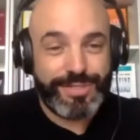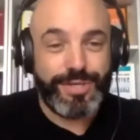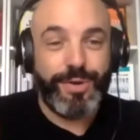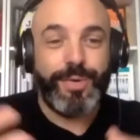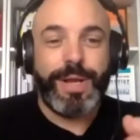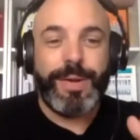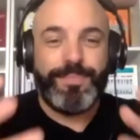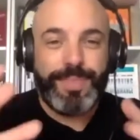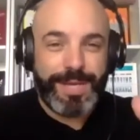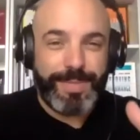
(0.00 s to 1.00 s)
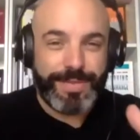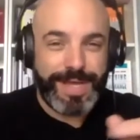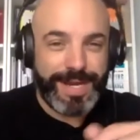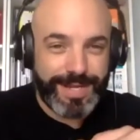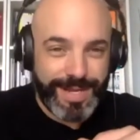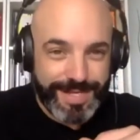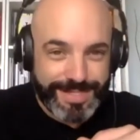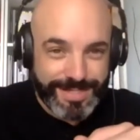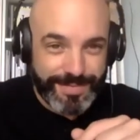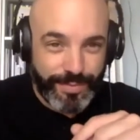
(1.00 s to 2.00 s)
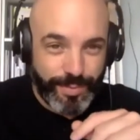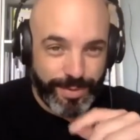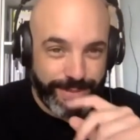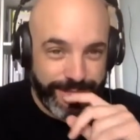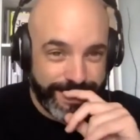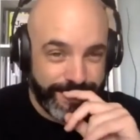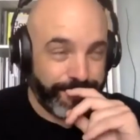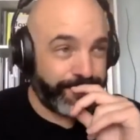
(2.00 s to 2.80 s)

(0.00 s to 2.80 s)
So think about that in context of the workplace.